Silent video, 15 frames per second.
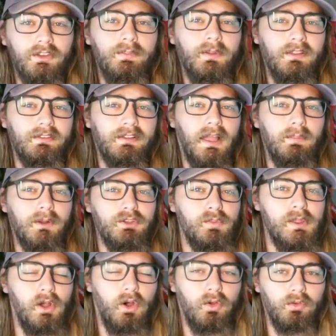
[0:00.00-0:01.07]
just because of how much
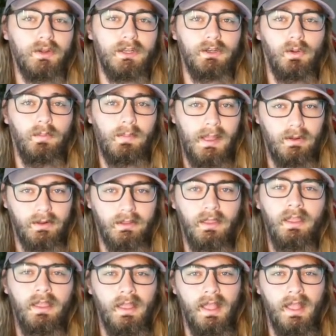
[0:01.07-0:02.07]
we already know about it.